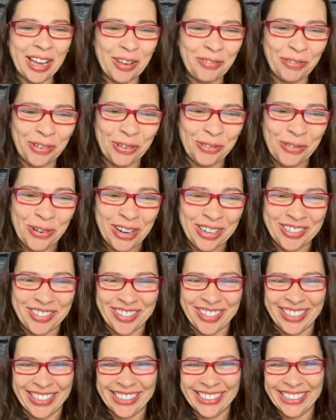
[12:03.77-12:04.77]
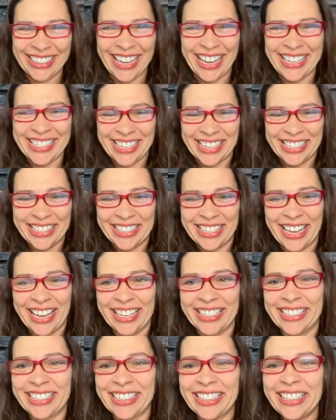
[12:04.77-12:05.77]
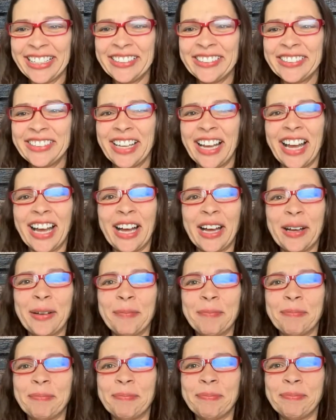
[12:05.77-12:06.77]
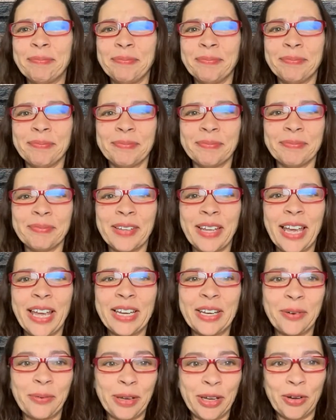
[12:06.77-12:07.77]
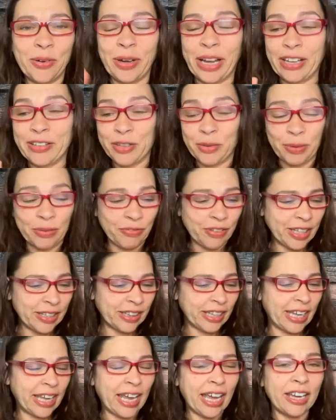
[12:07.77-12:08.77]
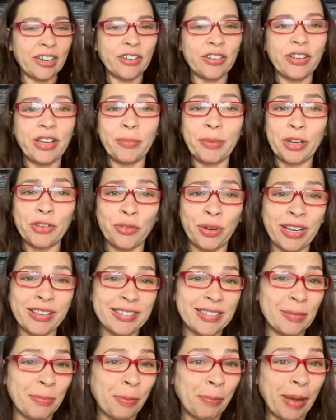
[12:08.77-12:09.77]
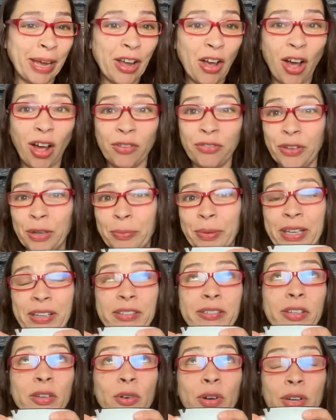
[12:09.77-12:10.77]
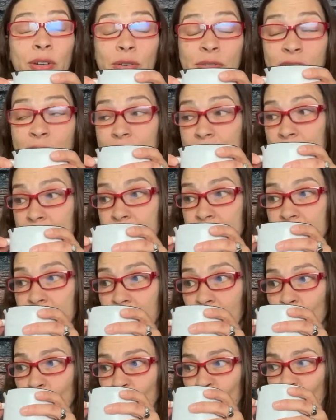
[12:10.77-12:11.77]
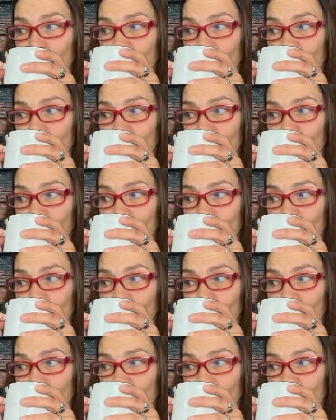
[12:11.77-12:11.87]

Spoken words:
if you're watching, as I said. And here we go. Okay, so we've lit the candle. I'm going to drink a sip of my coffee because Lord knows I need it today.